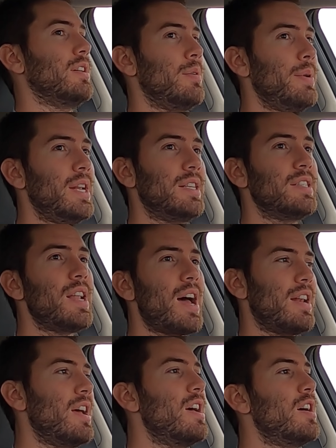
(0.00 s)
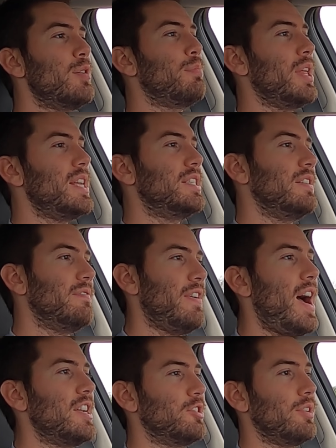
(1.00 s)
I mean, it's not blazing
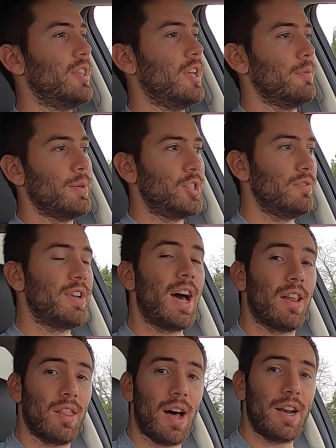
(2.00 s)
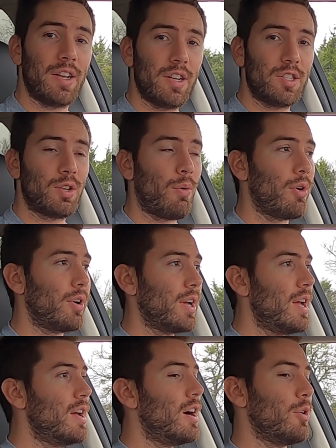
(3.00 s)
fast or anything, but you've got a lot of good torque,
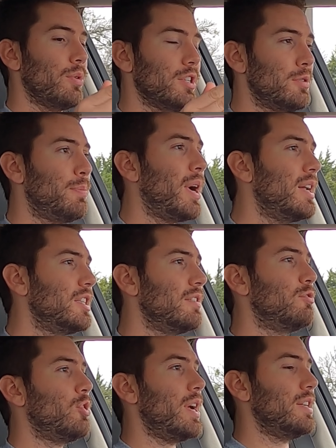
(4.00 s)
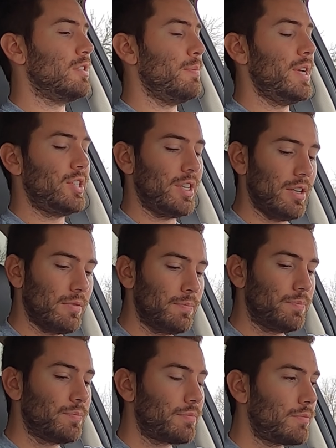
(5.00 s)
a responsive transmission,
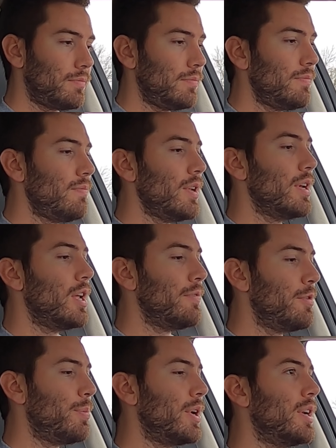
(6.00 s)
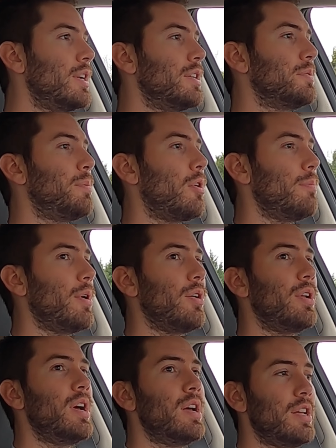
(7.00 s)
and if you put it into sport
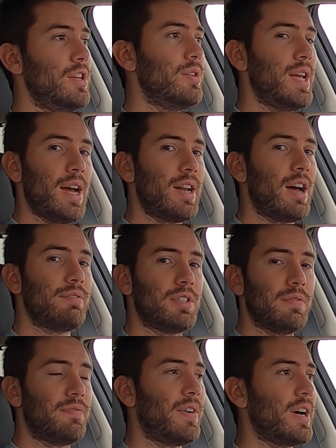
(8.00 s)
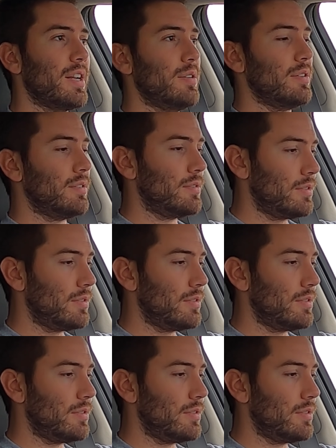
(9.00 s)
mode, you can have some fun.